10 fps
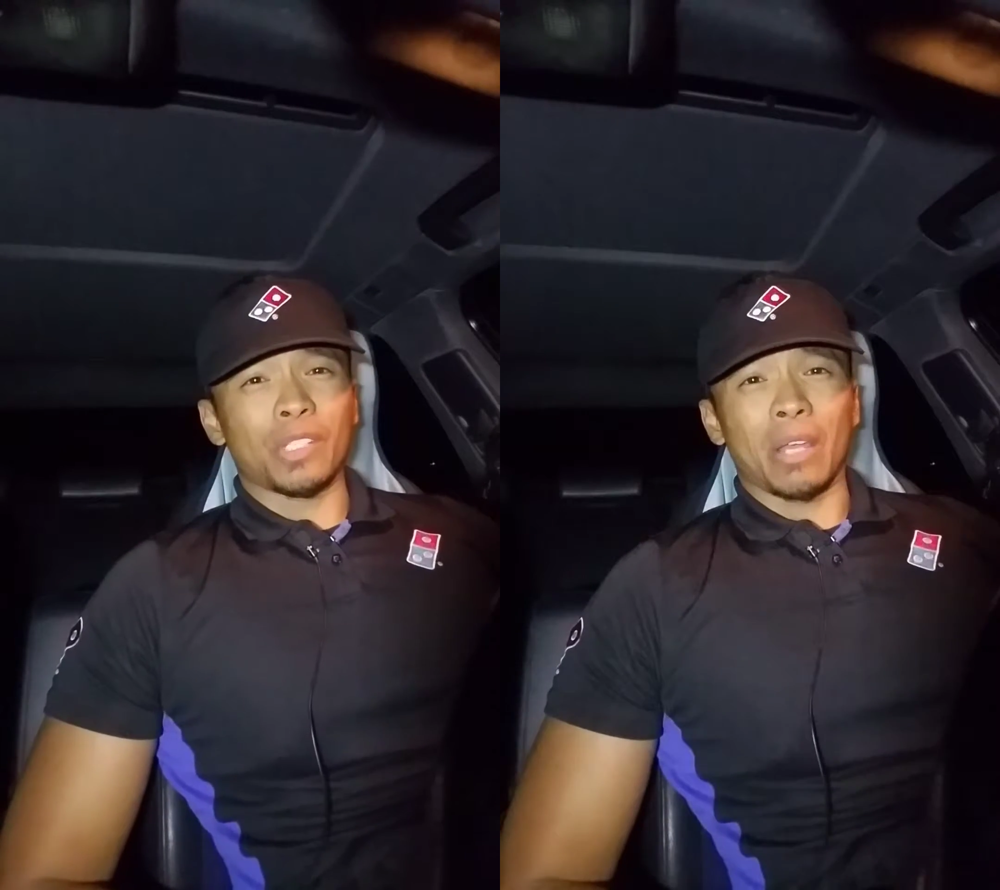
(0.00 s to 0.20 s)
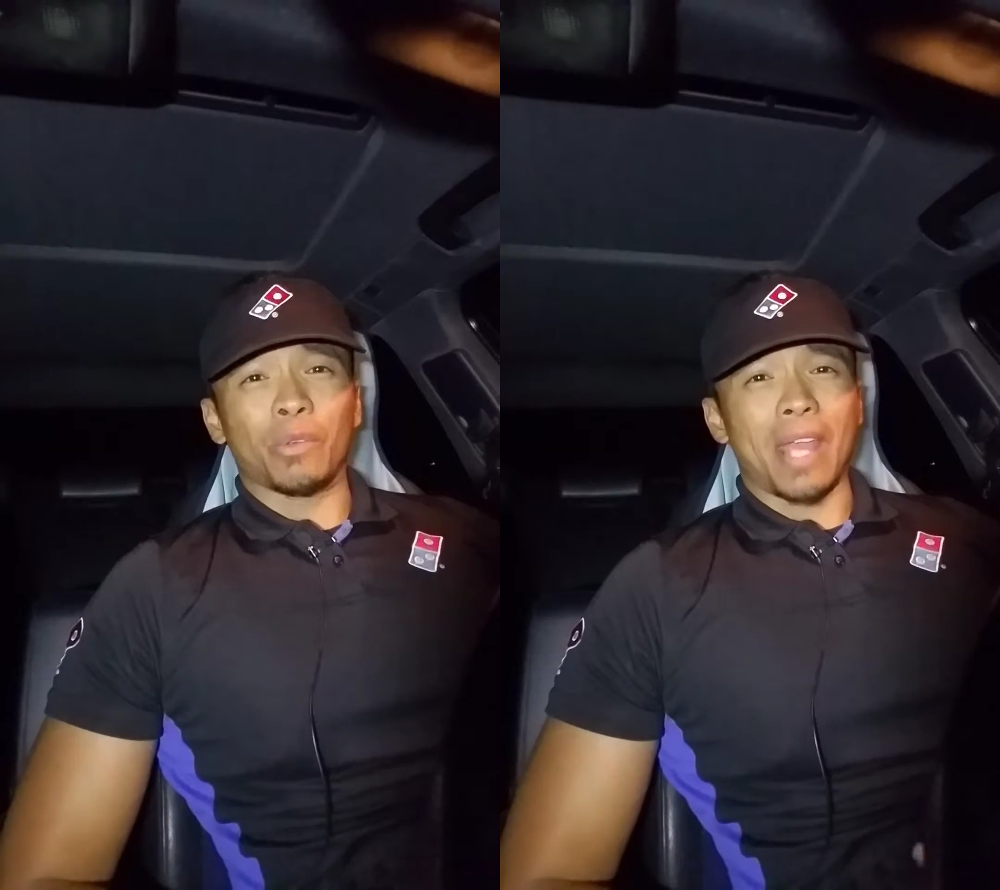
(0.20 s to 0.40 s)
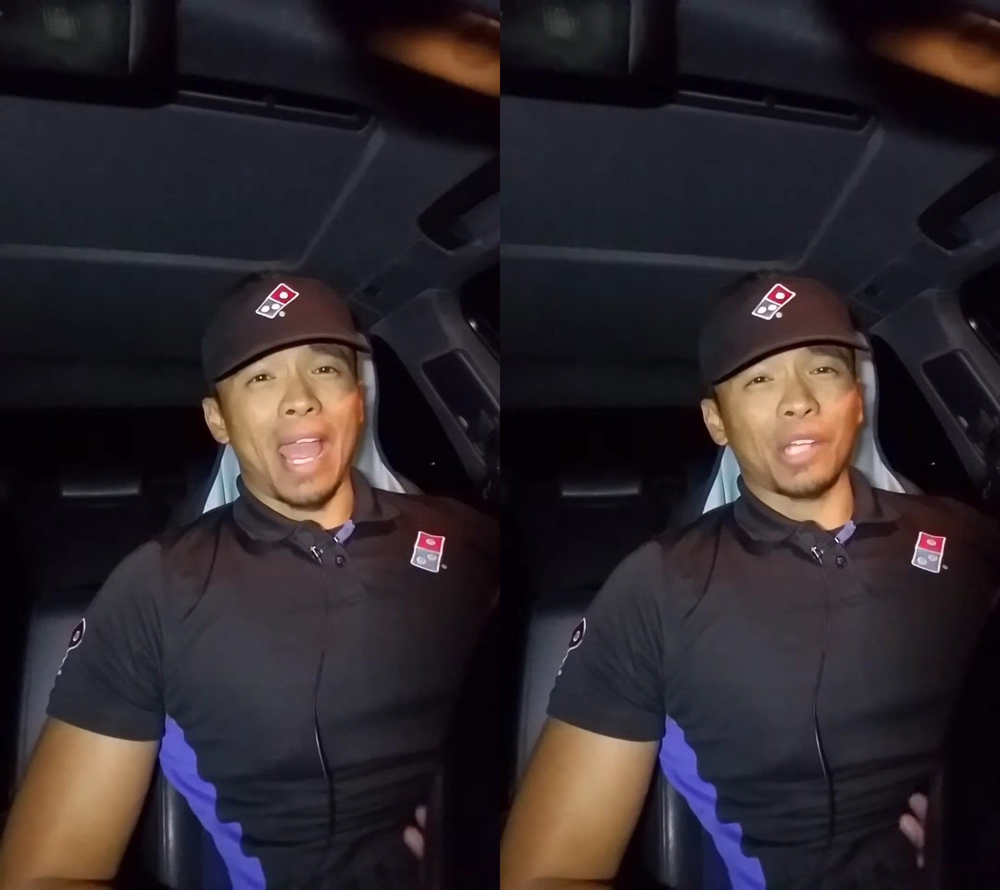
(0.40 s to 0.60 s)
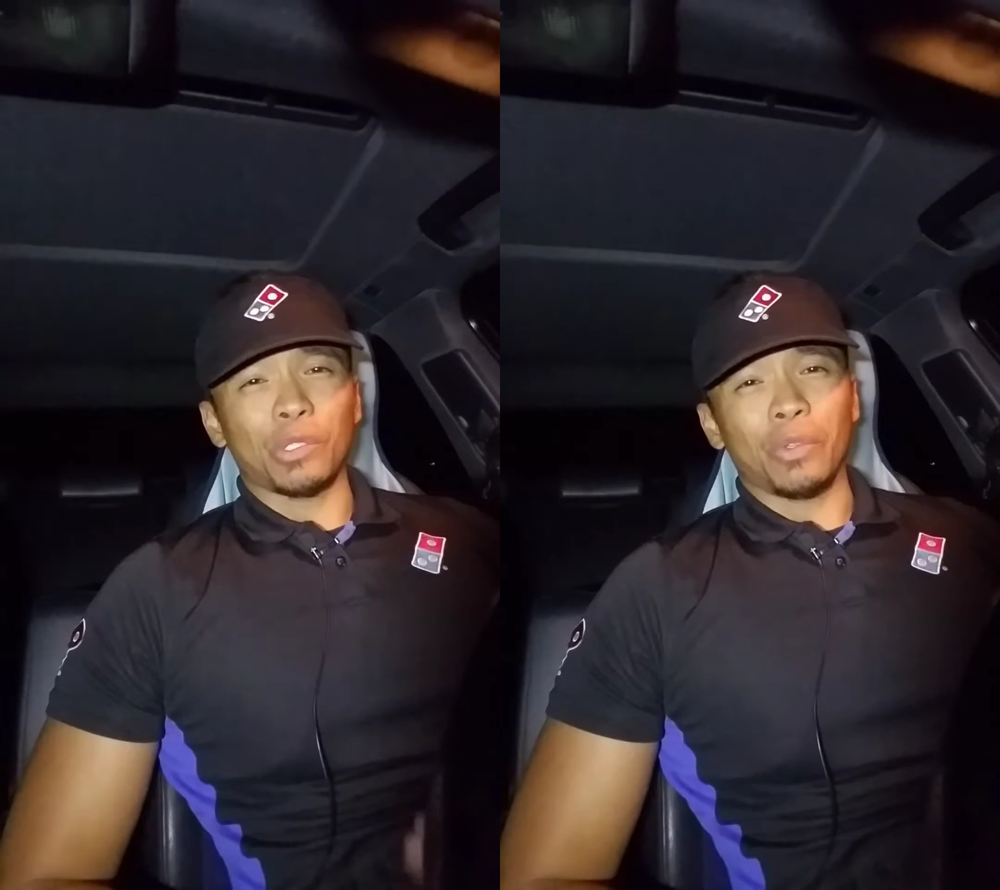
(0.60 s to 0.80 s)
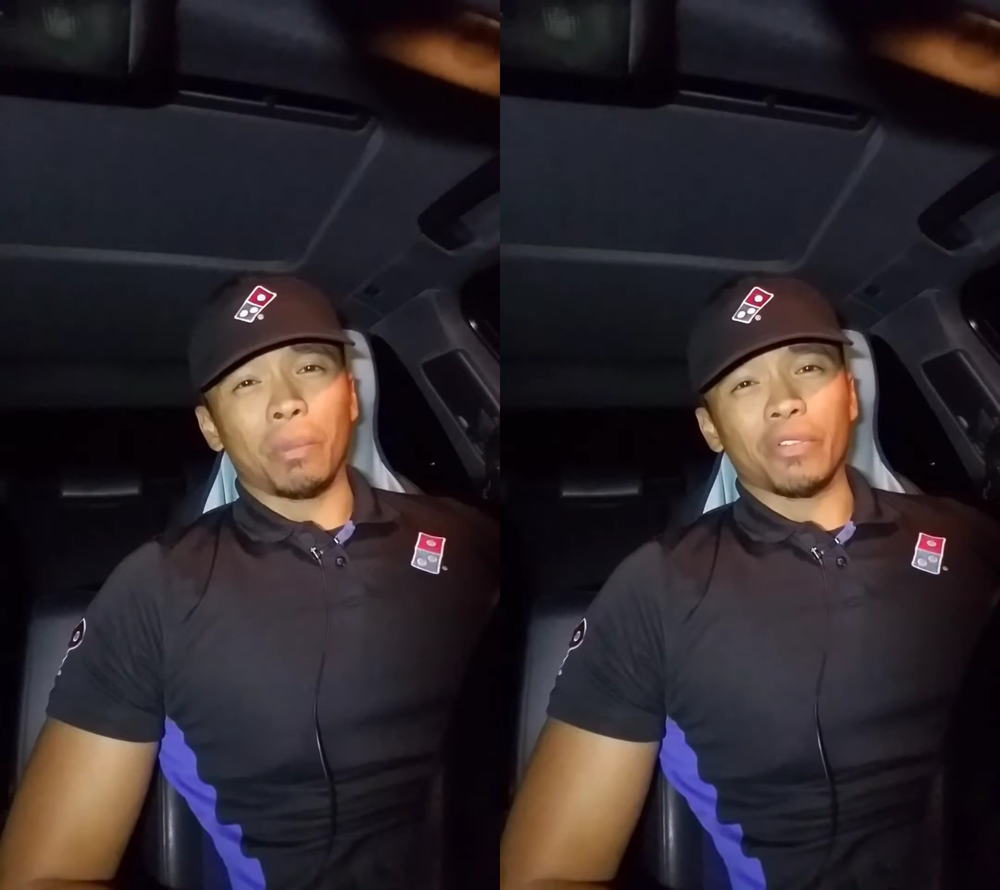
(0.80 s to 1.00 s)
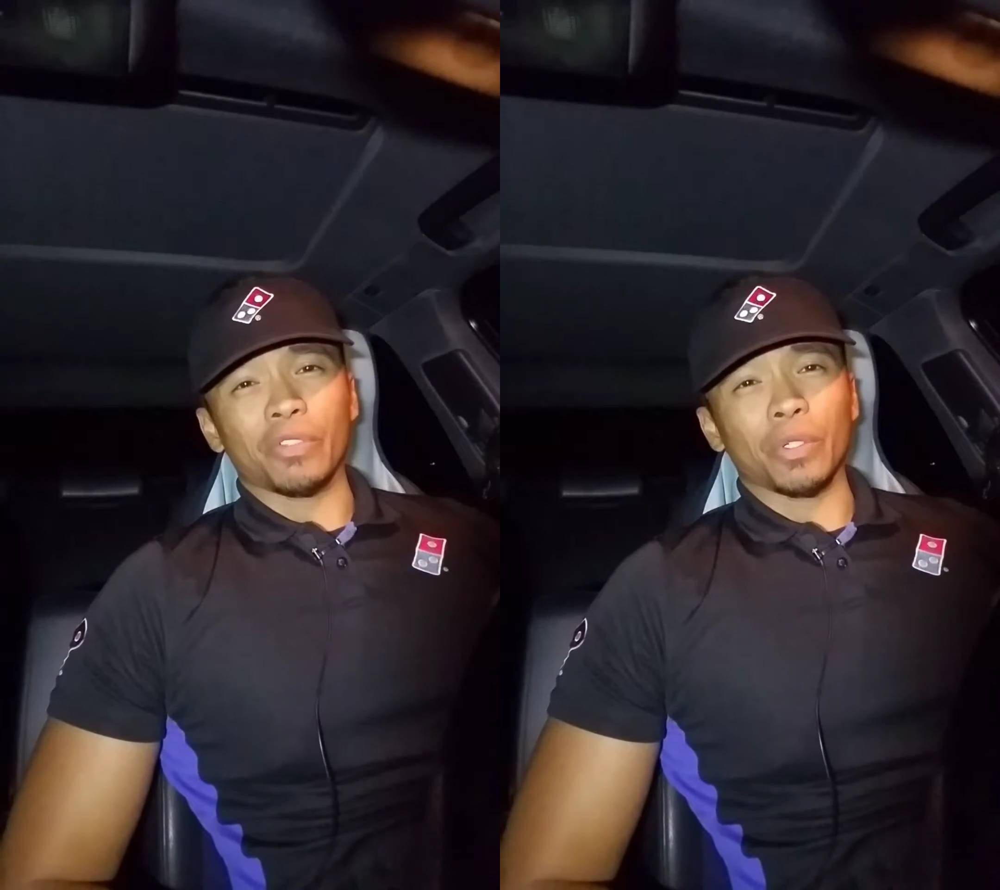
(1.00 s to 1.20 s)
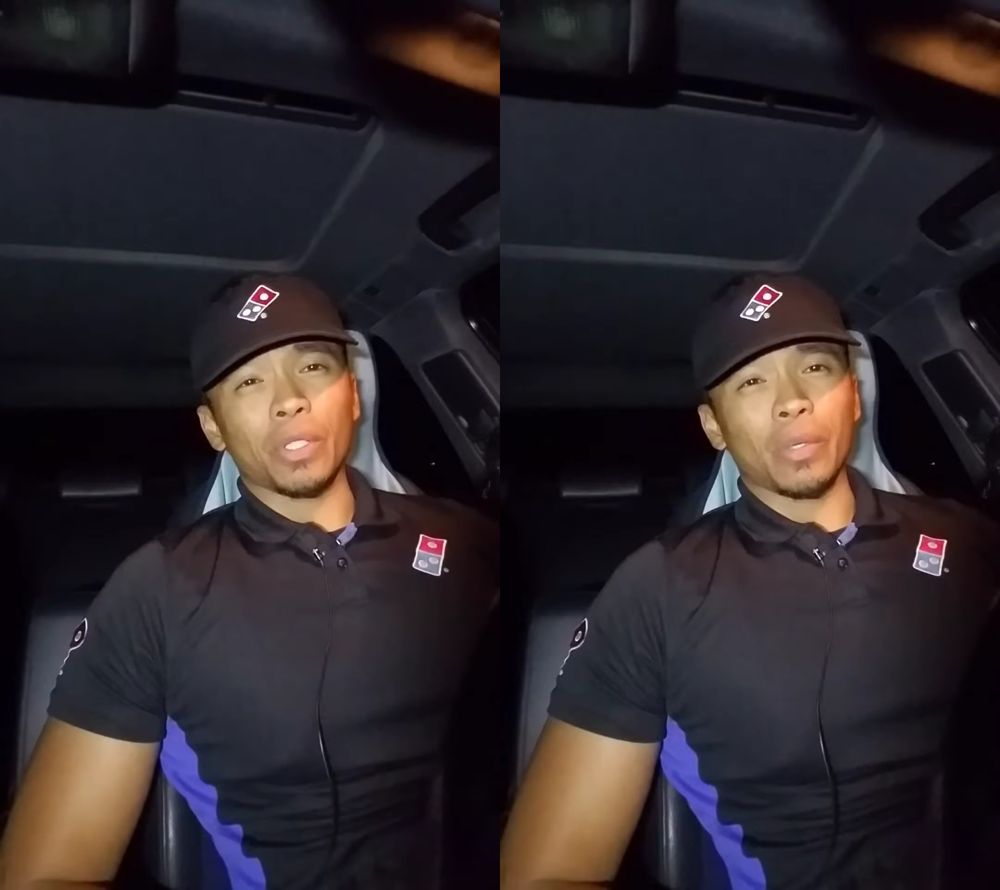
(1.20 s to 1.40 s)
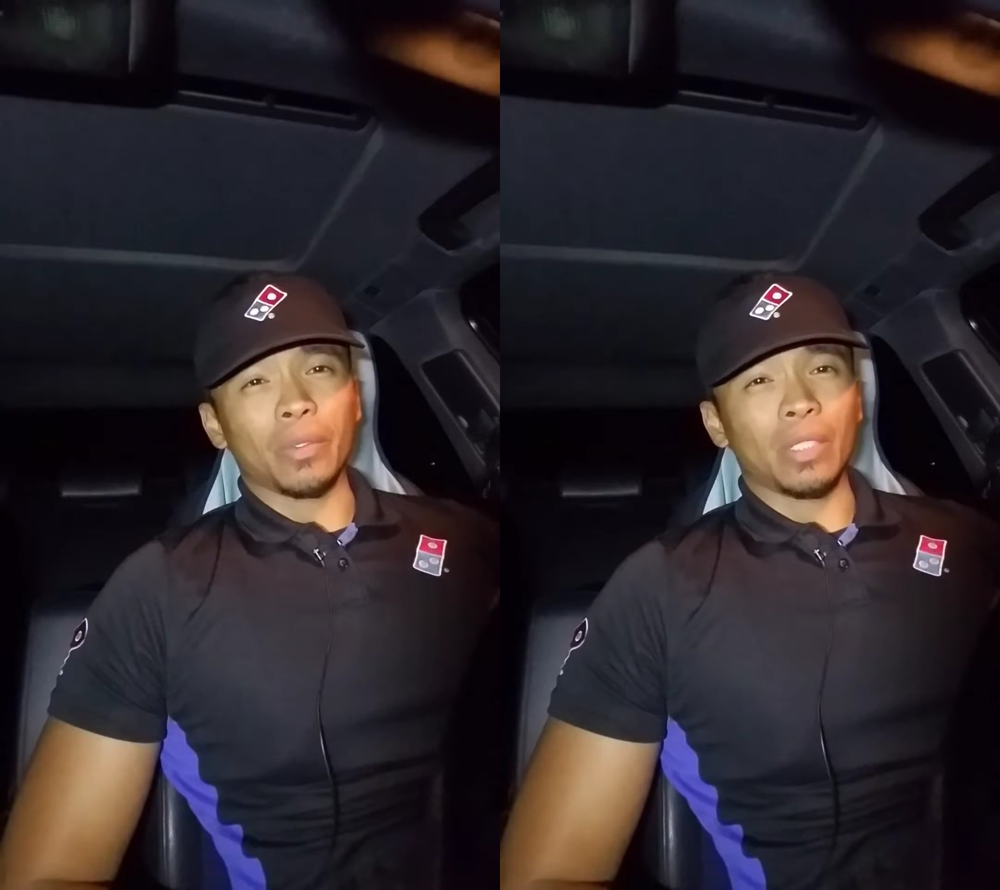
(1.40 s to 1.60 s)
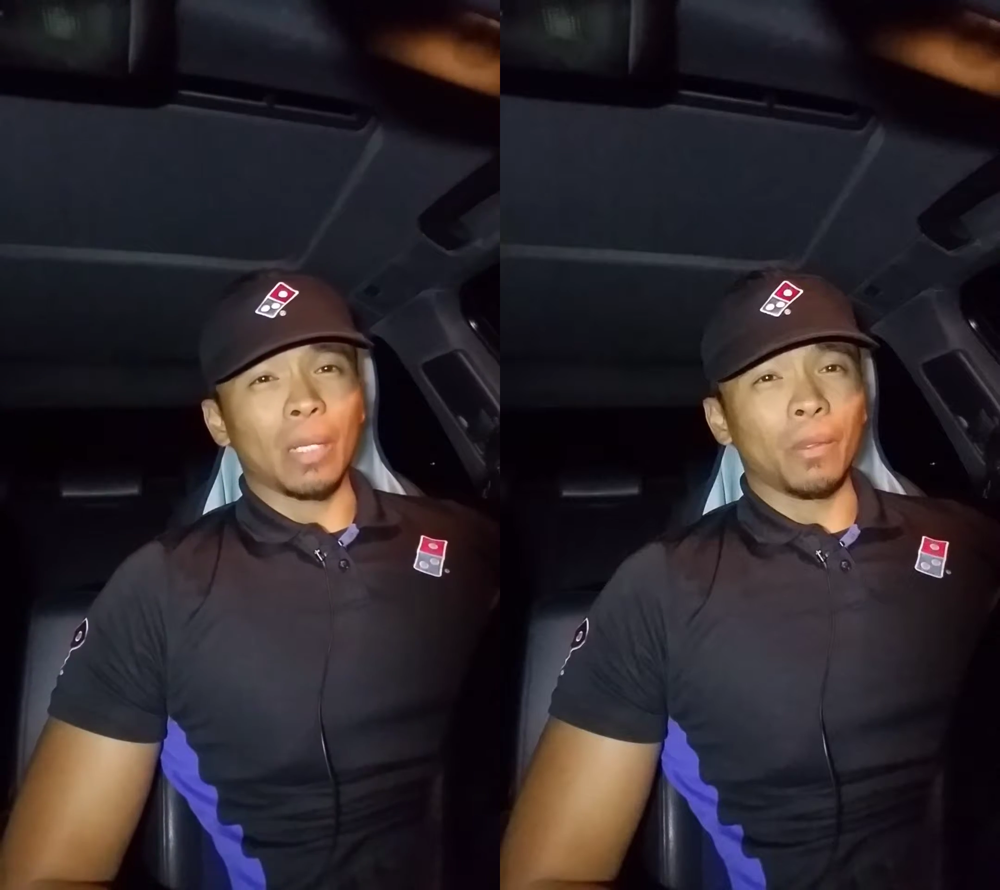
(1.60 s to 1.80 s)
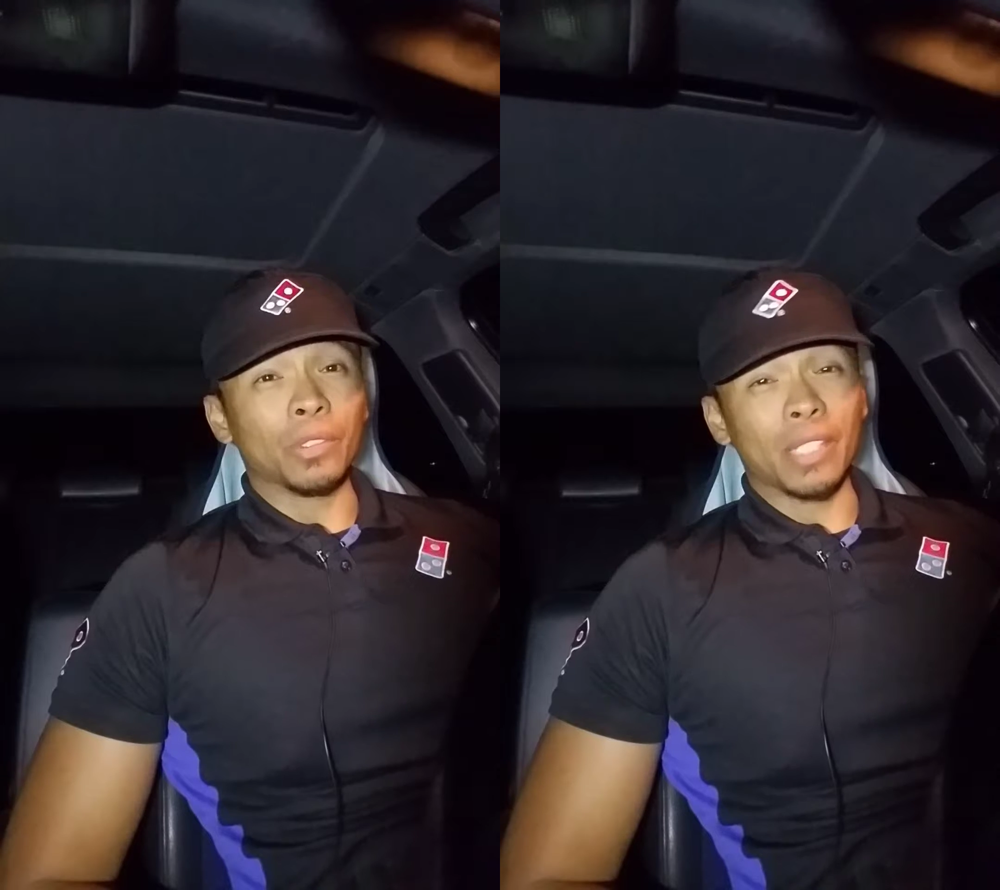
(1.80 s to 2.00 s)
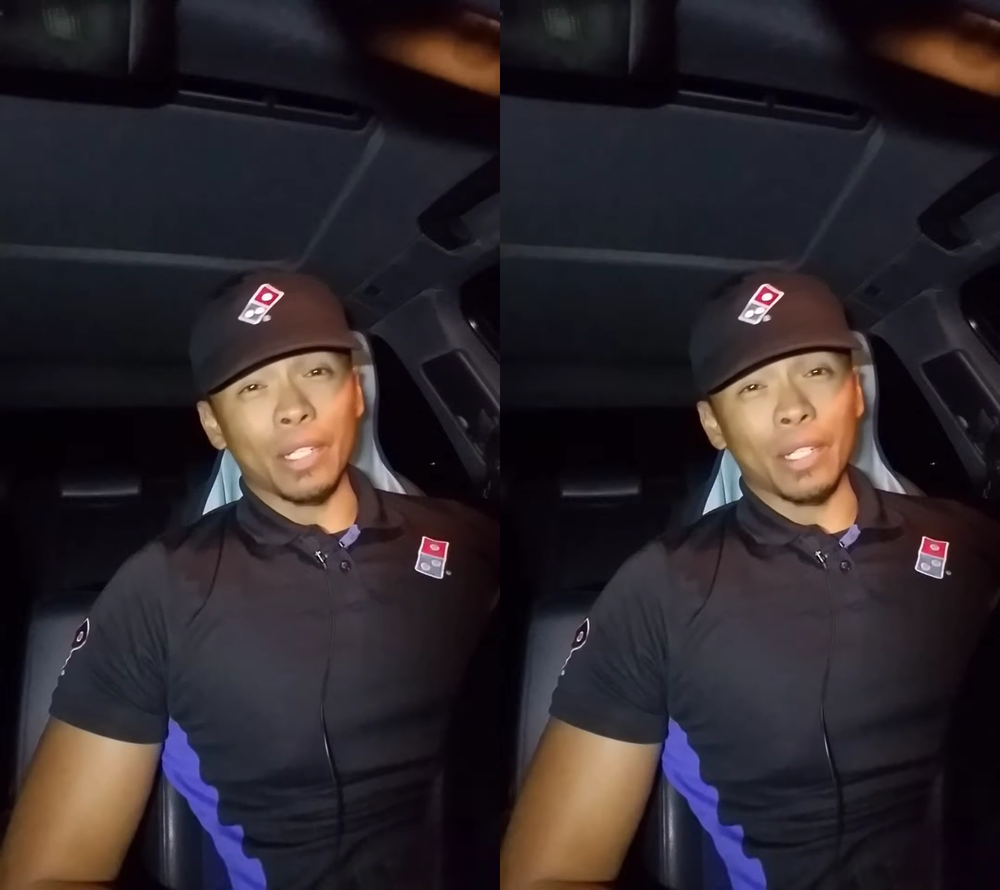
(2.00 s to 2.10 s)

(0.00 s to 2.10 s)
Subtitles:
I would actually prefer doing doubles